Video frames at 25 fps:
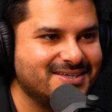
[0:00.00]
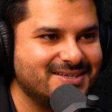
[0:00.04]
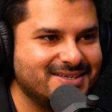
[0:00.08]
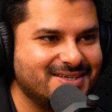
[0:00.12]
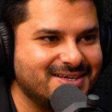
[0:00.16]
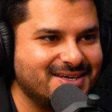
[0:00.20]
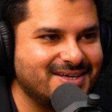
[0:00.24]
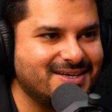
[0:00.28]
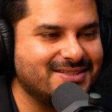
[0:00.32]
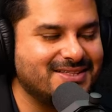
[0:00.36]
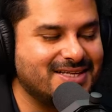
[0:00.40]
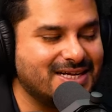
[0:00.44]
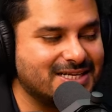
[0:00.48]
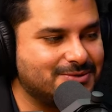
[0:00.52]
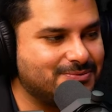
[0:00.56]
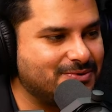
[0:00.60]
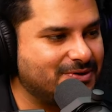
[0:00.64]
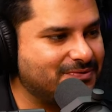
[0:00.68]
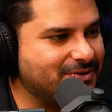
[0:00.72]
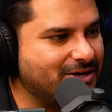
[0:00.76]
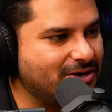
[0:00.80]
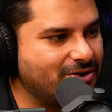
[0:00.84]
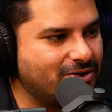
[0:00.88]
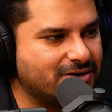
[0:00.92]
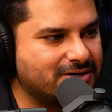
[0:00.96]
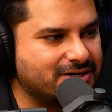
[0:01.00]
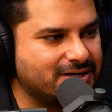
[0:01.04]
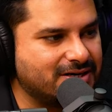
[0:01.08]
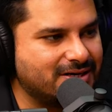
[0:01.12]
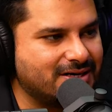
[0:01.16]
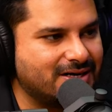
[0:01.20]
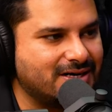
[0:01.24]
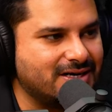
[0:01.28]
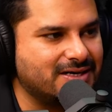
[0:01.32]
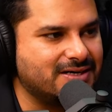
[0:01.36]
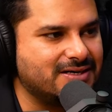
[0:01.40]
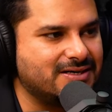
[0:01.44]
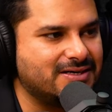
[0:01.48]
Yeah. And that's when we locked in
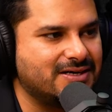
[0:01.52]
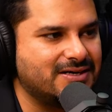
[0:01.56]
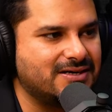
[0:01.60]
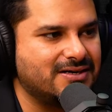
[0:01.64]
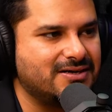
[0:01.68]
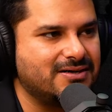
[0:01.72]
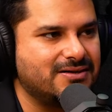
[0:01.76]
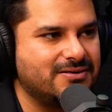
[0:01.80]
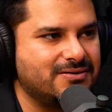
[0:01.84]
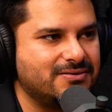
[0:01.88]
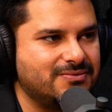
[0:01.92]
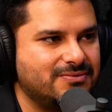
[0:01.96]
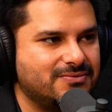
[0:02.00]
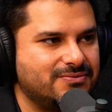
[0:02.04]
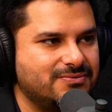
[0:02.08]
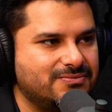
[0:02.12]
our uh,